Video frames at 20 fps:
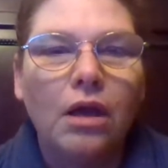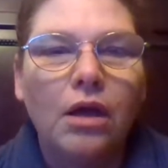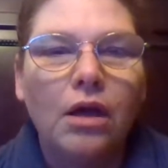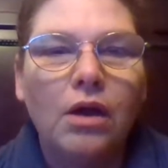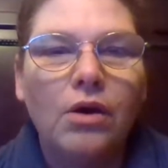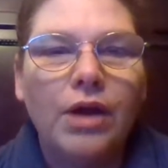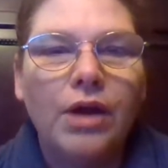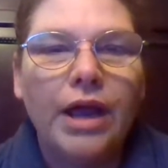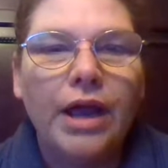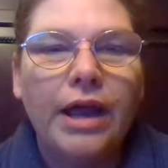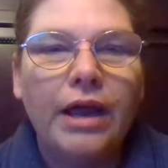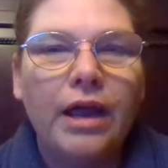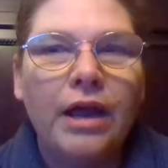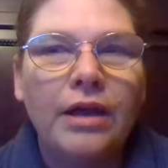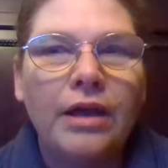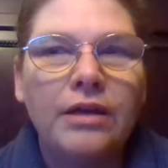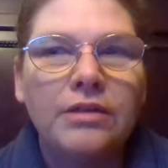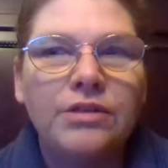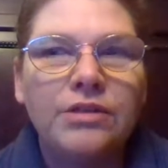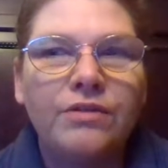Okay,
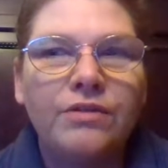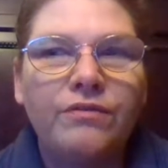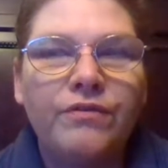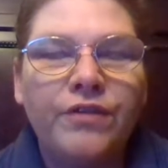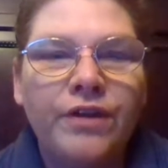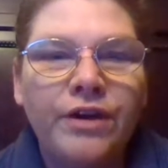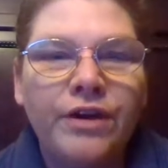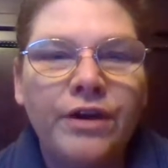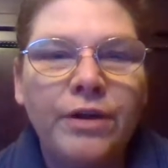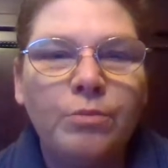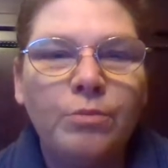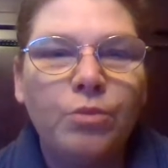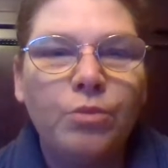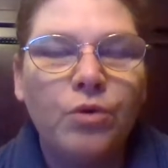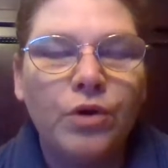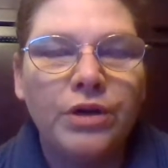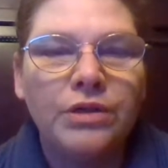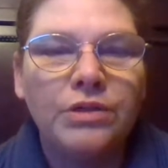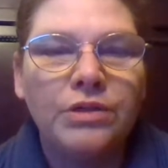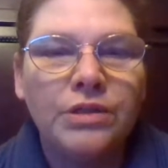and it's a very
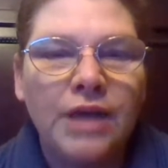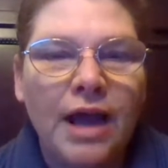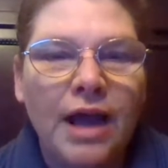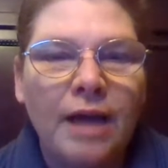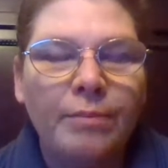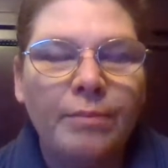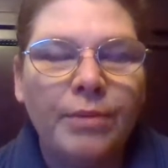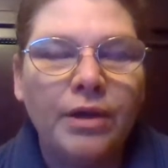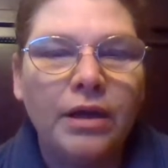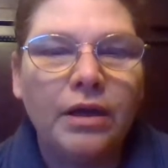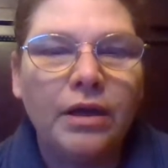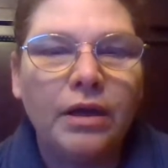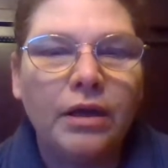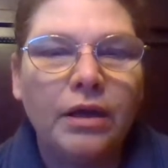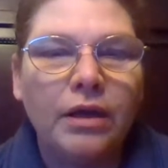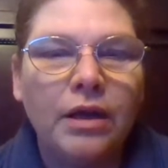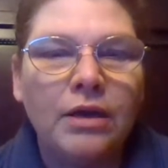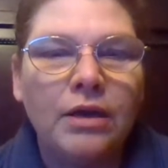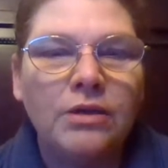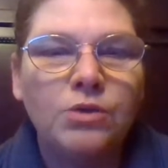important topic.
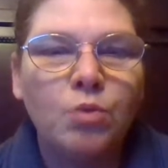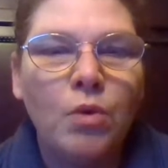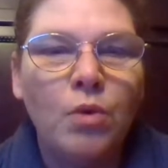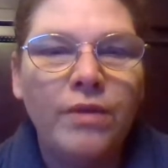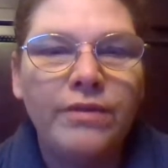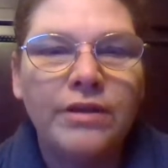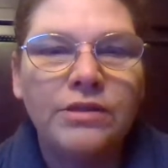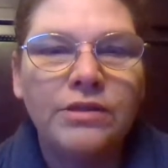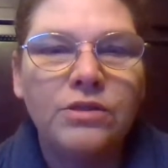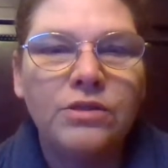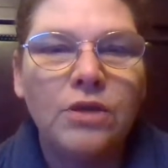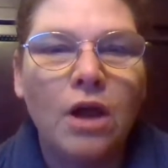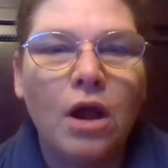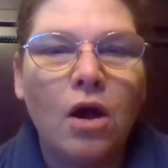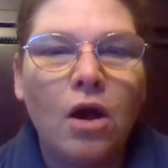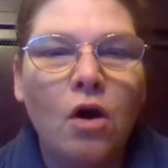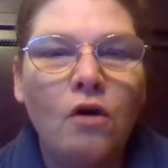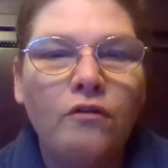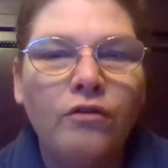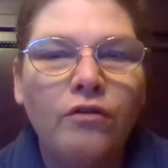It's one that's
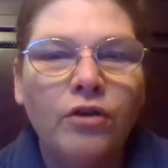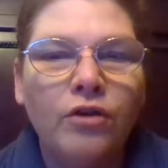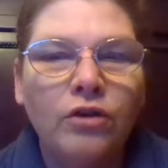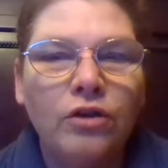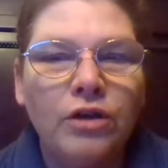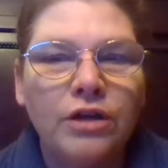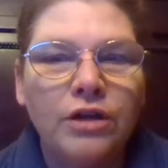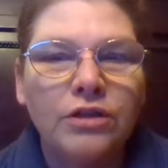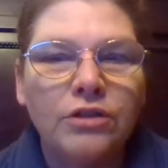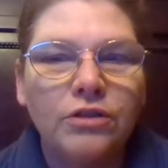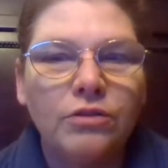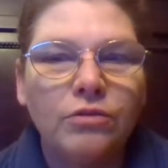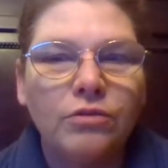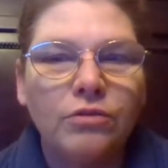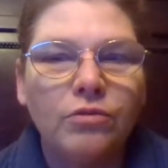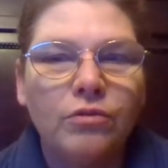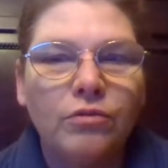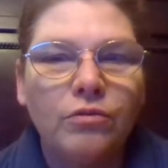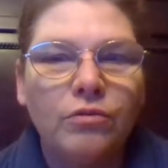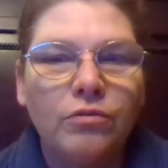overlooked
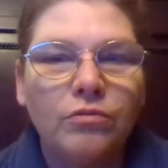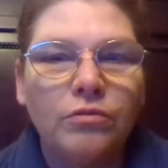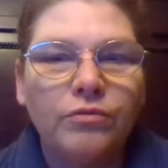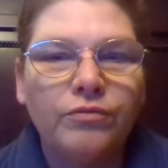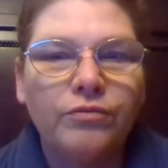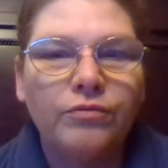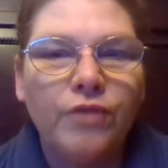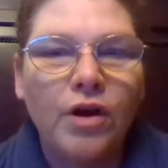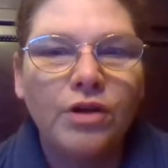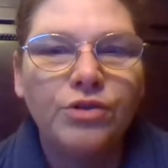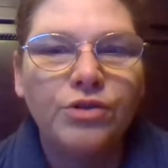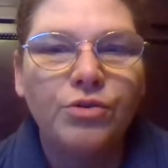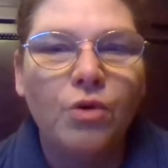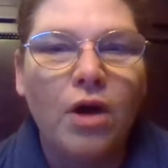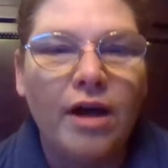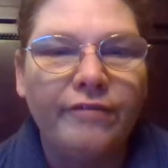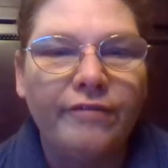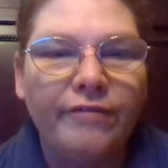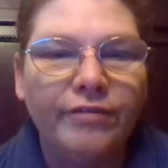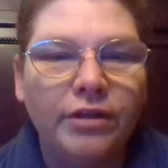far too
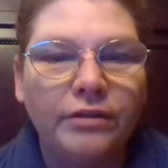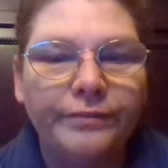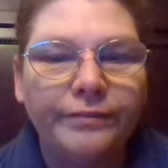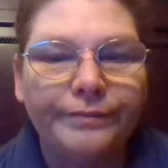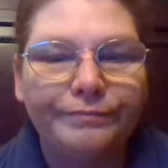often.